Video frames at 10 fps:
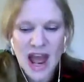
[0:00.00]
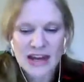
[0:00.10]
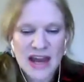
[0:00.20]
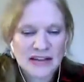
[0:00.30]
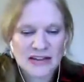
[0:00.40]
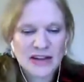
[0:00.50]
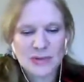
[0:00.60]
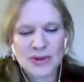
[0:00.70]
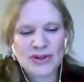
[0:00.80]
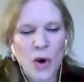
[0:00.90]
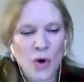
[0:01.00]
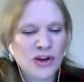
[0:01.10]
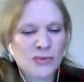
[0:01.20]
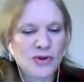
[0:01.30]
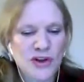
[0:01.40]
next to the
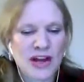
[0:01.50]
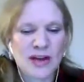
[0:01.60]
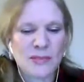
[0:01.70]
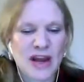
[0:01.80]
plutonium uranium